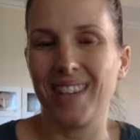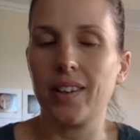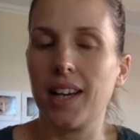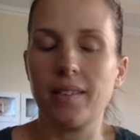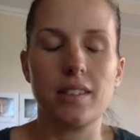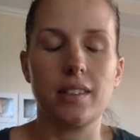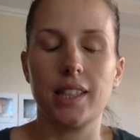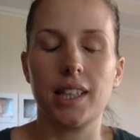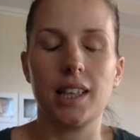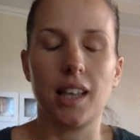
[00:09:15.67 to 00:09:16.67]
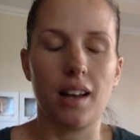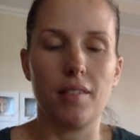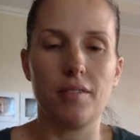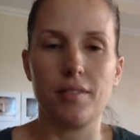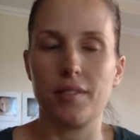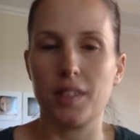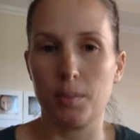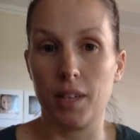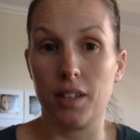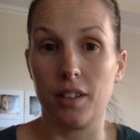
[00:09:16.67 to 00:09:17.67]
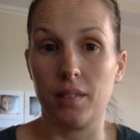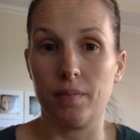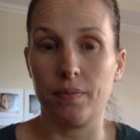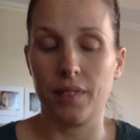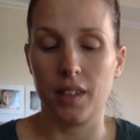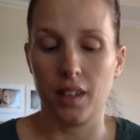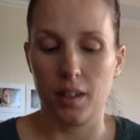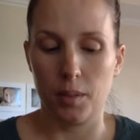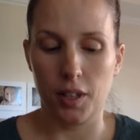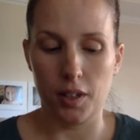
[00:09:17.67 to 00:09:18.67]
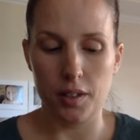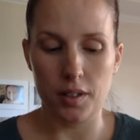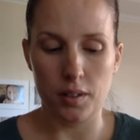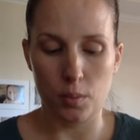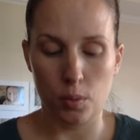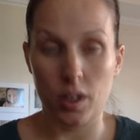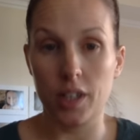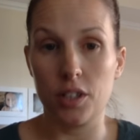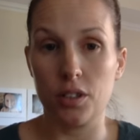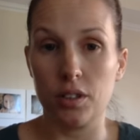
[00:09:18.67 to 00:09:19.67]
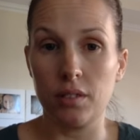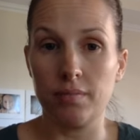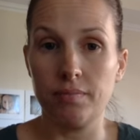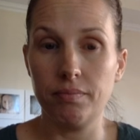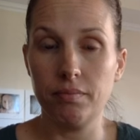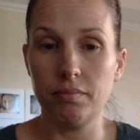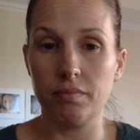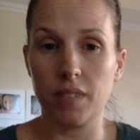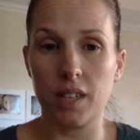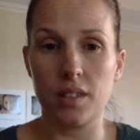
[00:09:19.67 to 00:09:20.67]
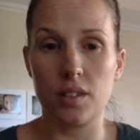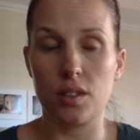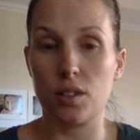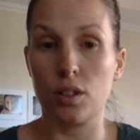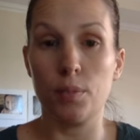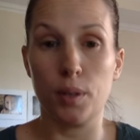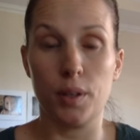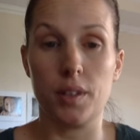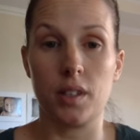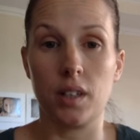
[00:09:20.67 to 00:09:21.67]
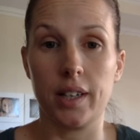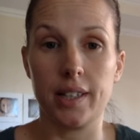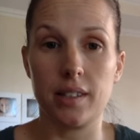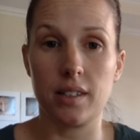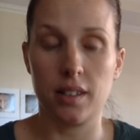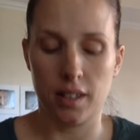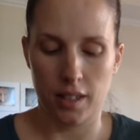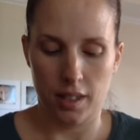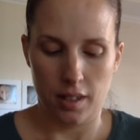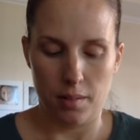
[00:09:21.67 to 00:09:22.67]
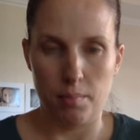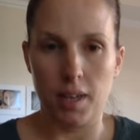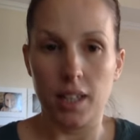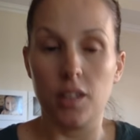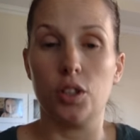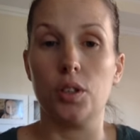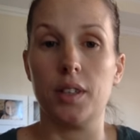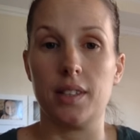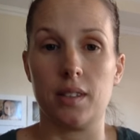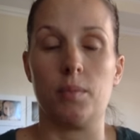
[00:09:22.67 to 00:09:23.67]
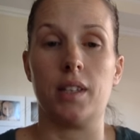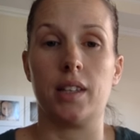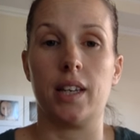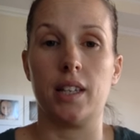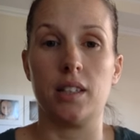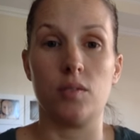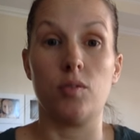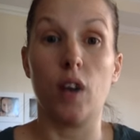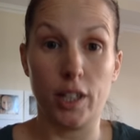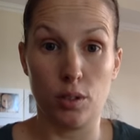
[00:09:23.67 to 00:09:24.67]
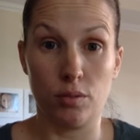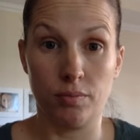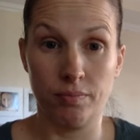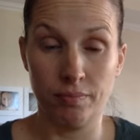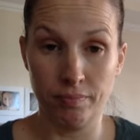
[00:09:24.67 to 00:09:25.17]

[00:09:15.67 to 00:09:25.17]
I would absolutely love to meet you. Because what I do is so personalized, meeting you is something that is vital,